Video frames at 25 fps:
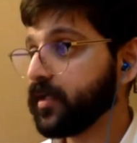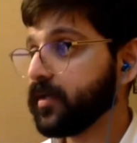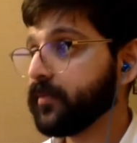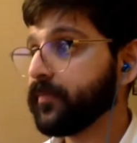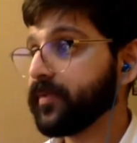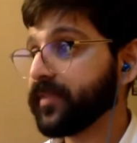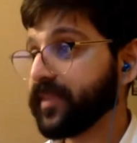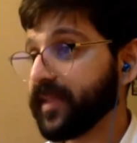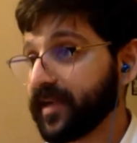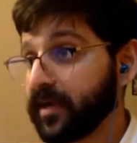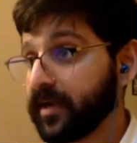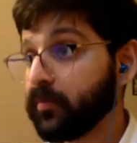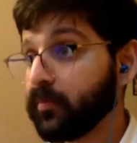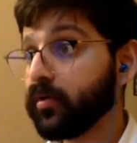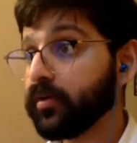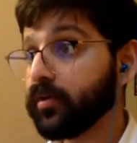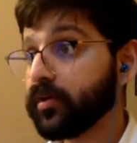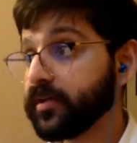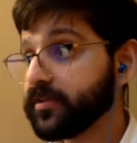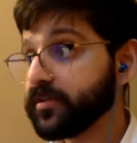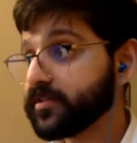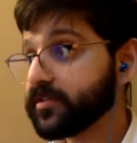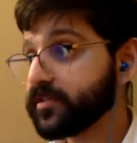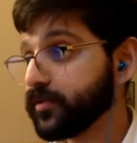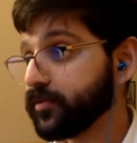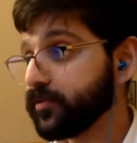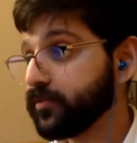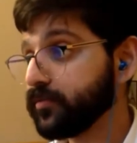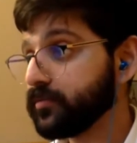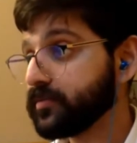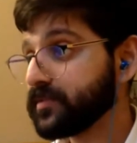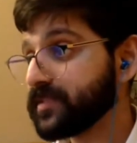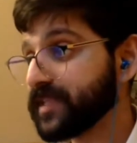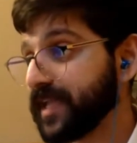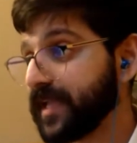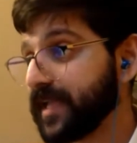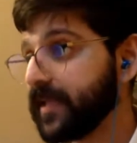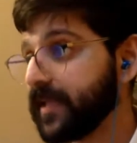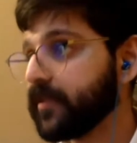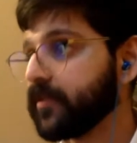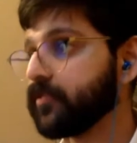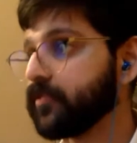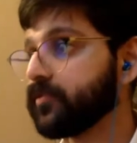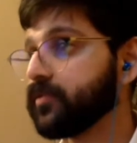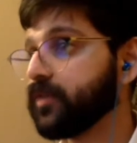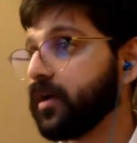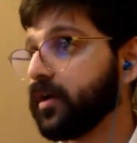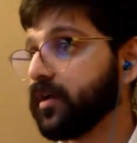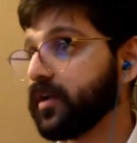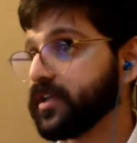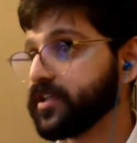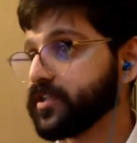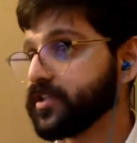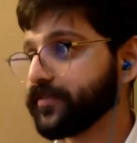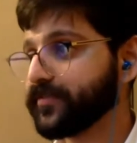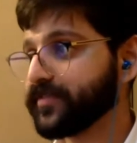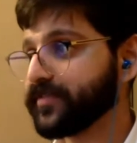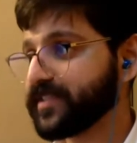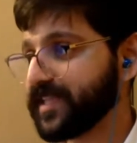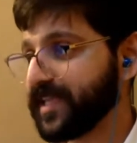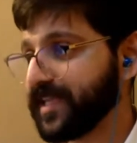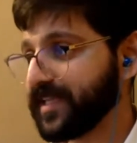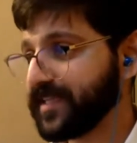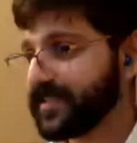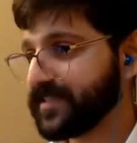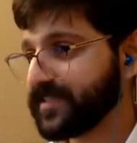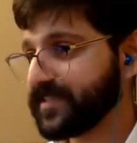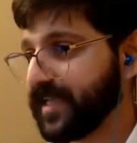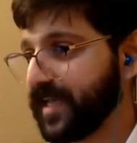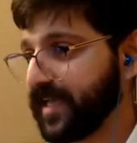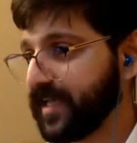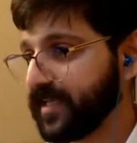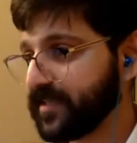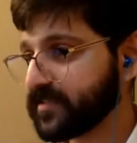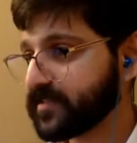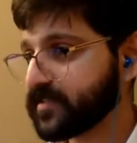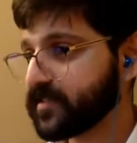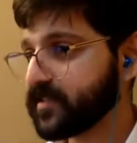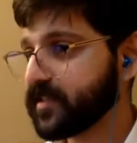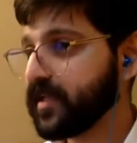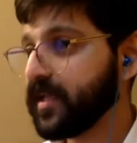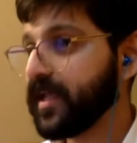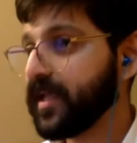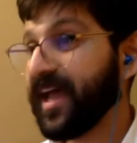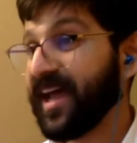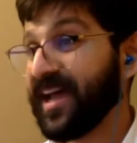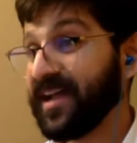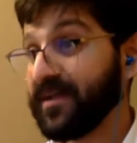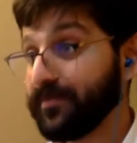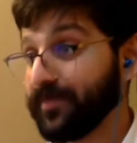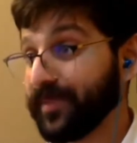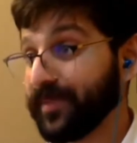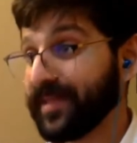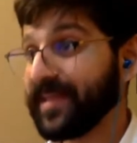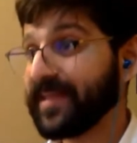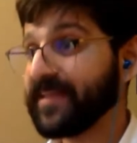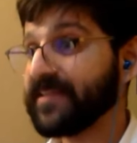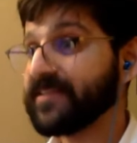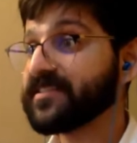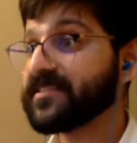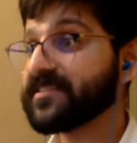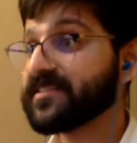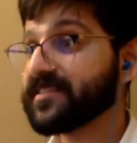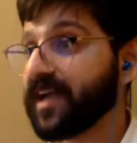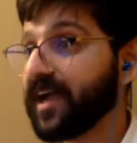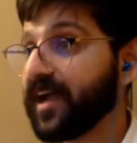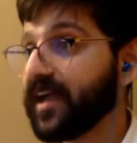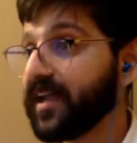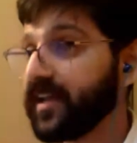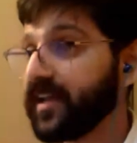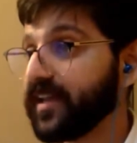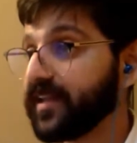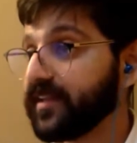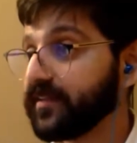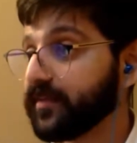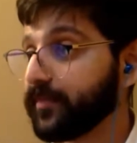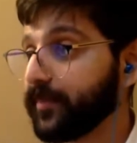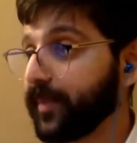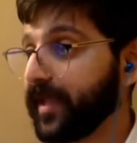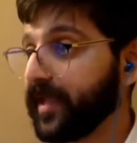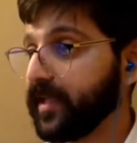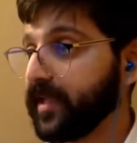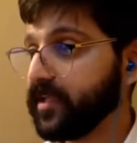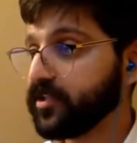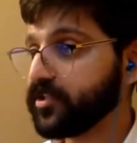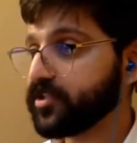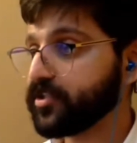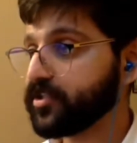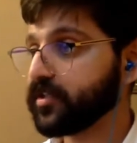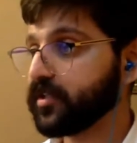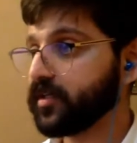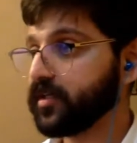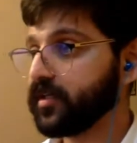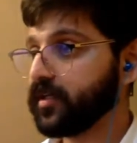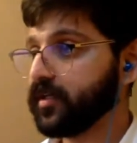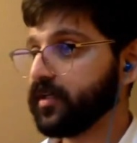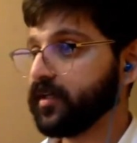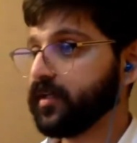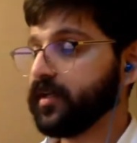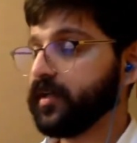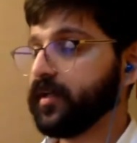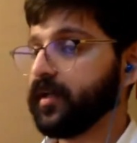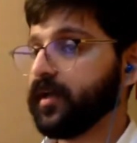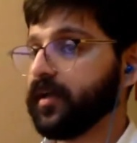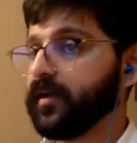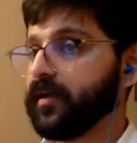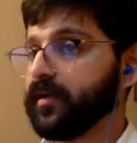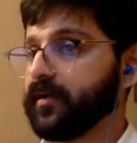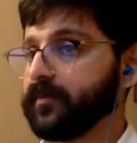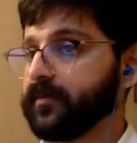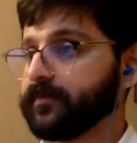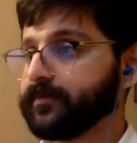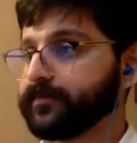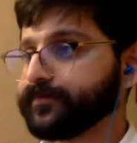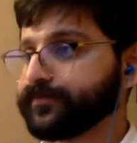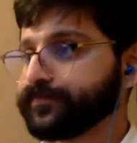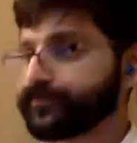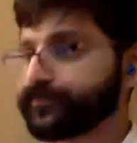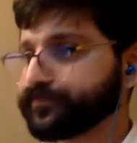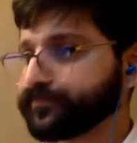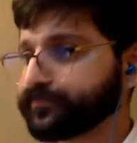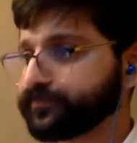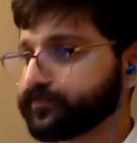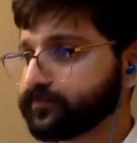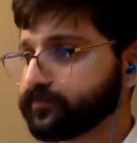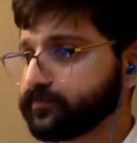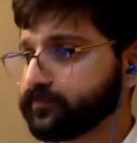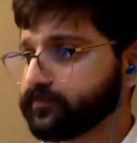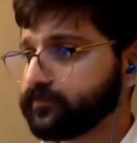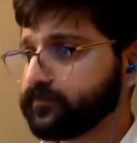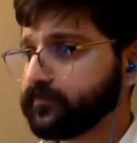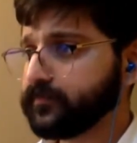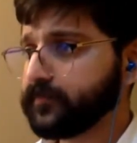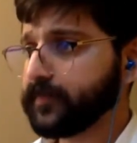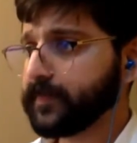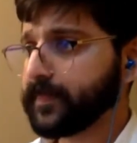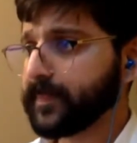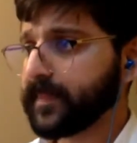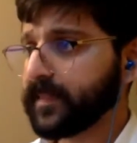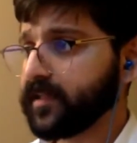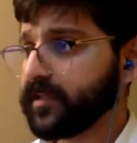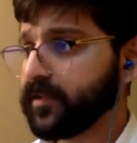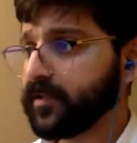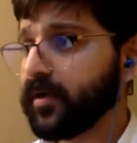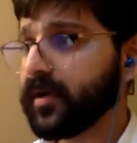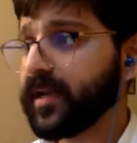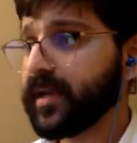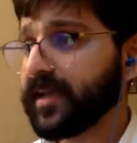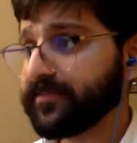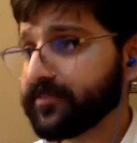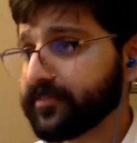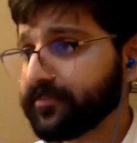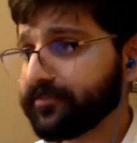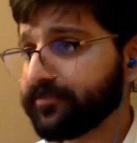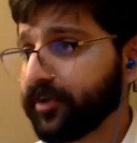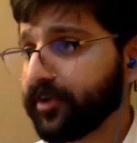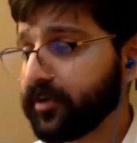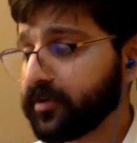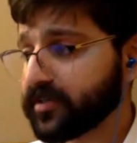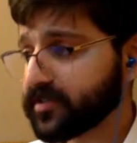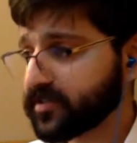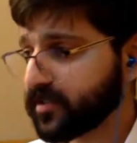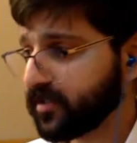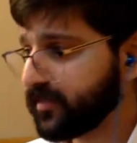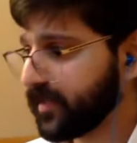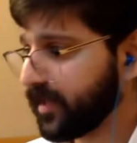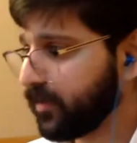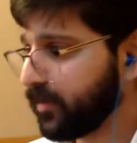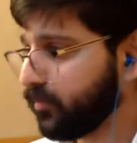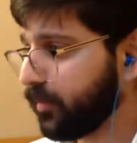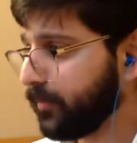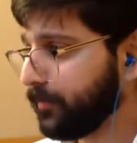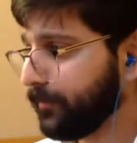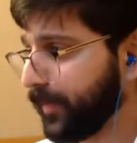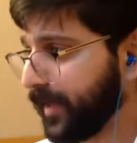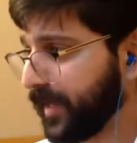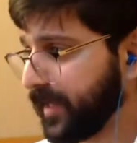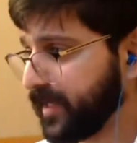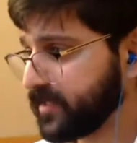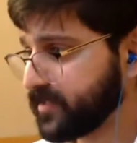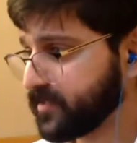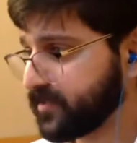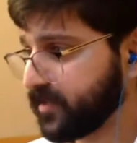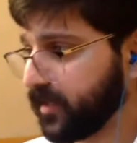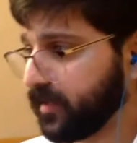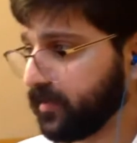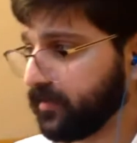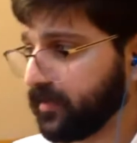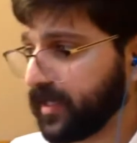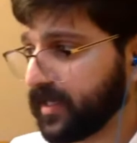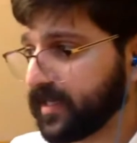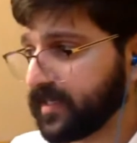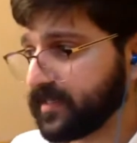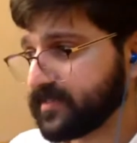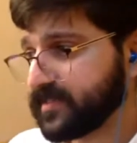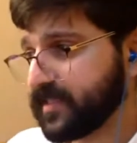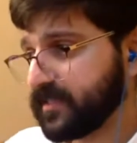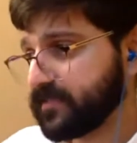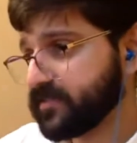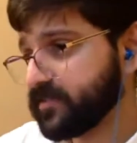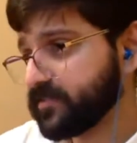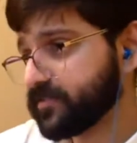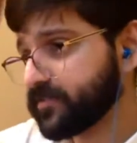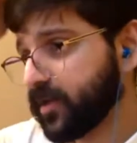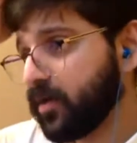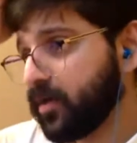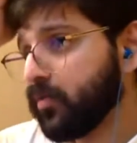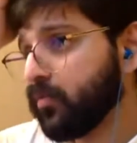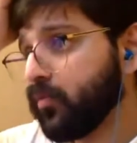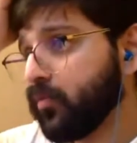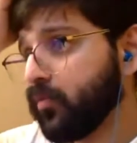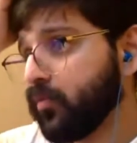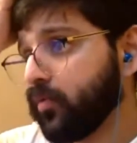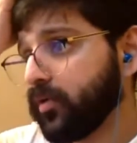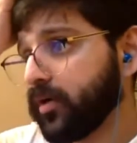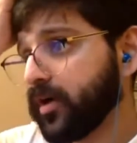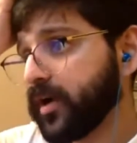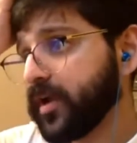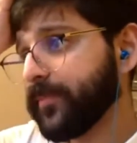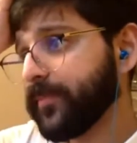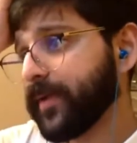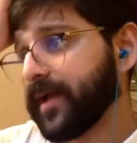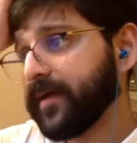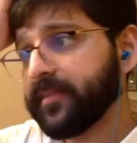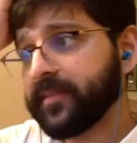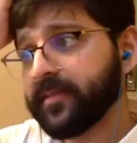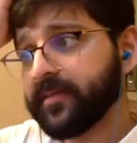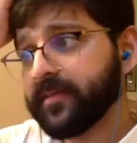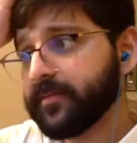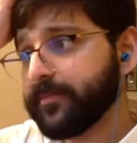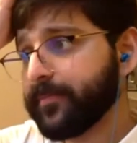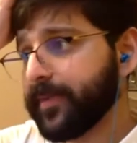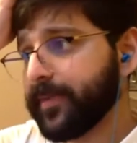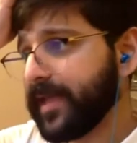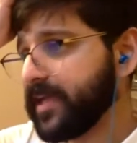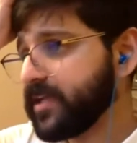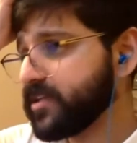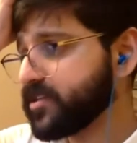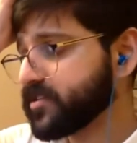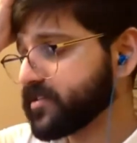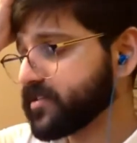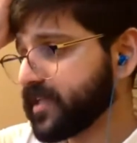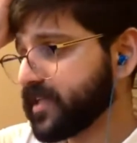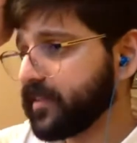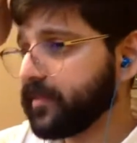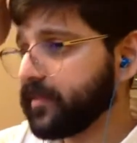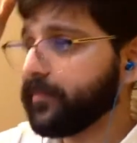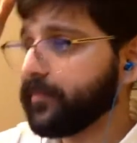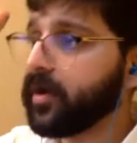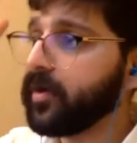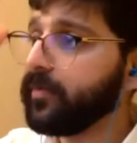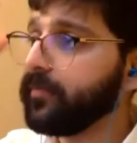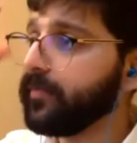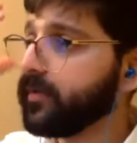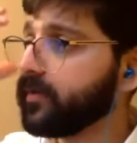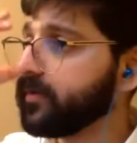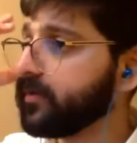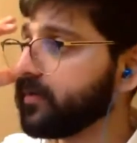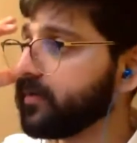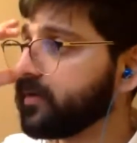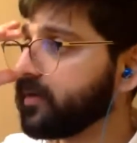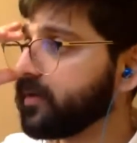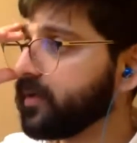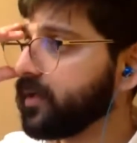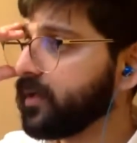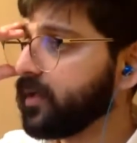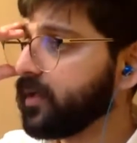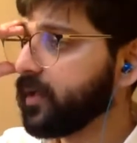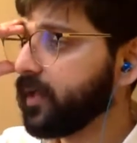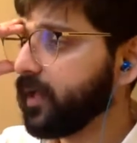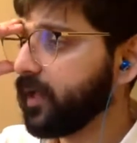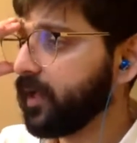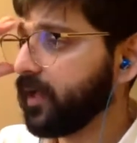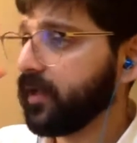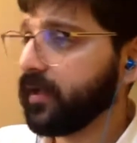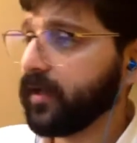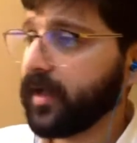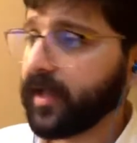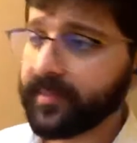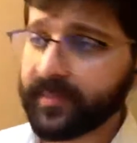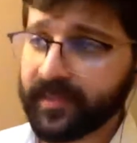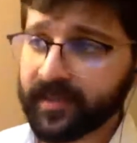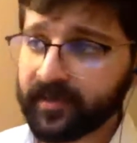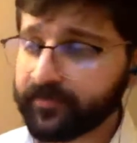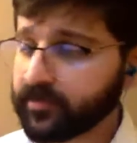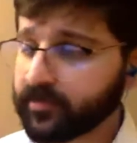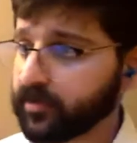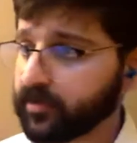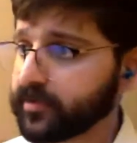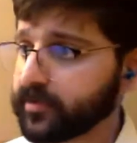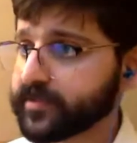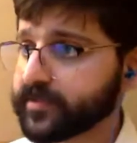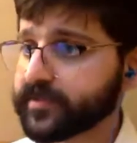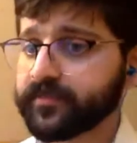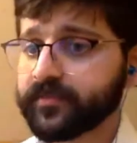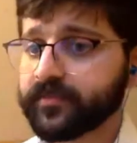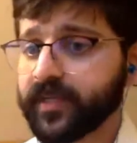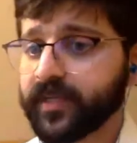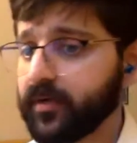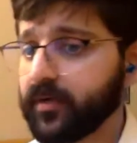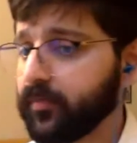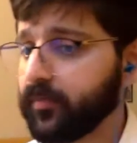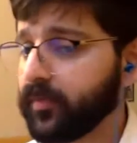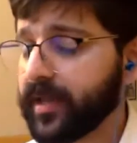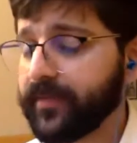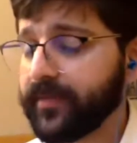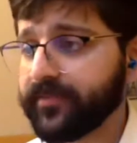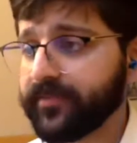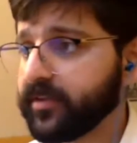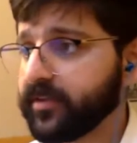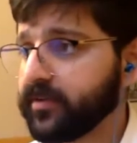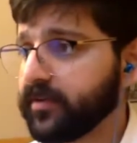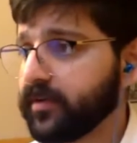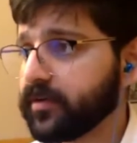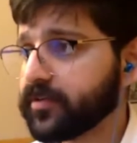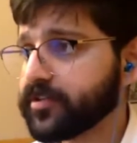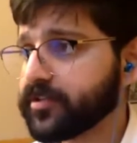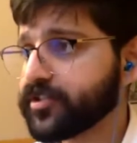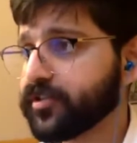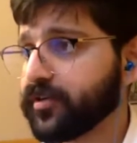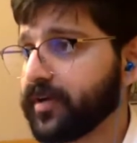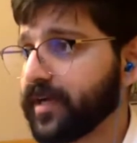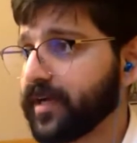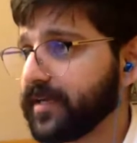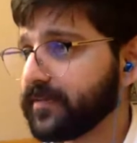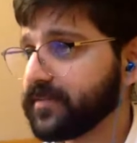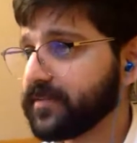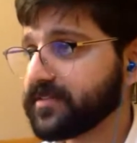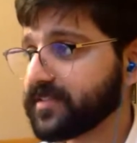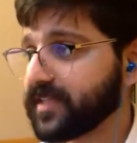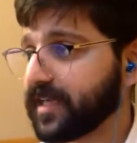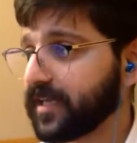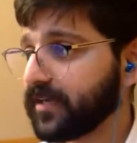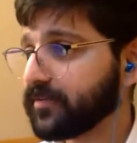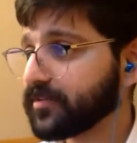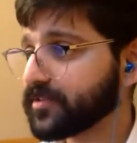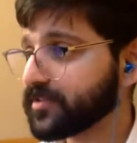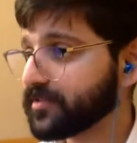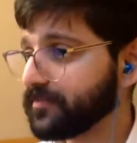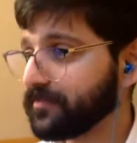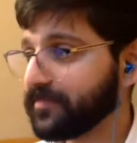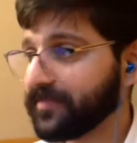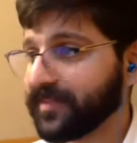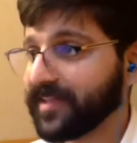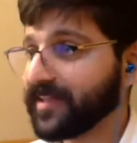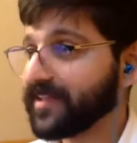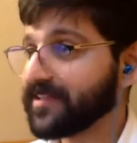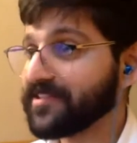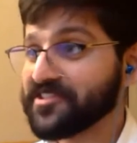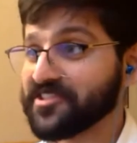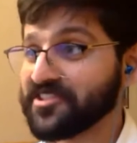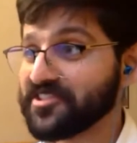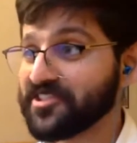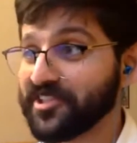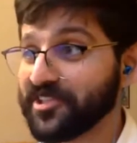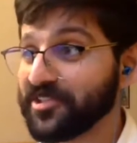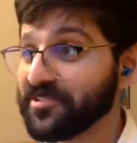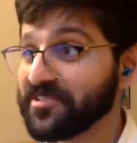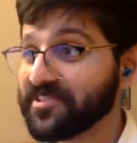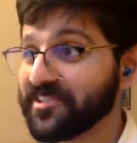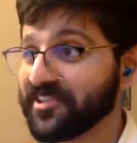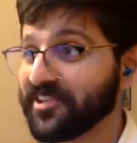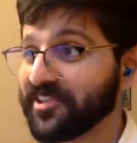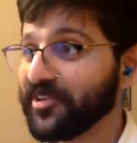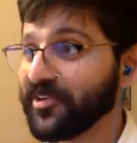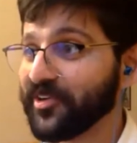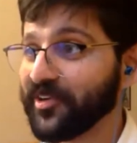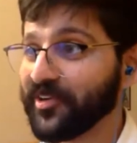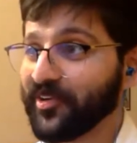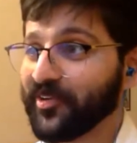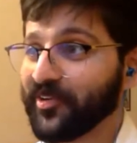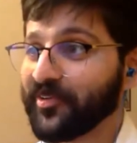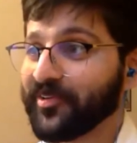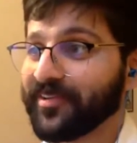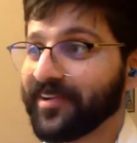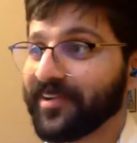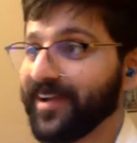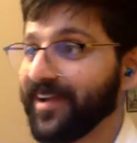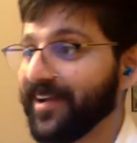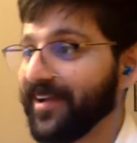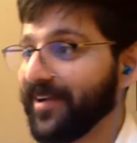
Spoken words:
but then I want you to take your knowledge of CSS and begin styling the page. You only have to focus on that 1 page though, like I said, so don't worry about the other pages at the moment. And then of course, whenever you're not sure how to style something, just use Google.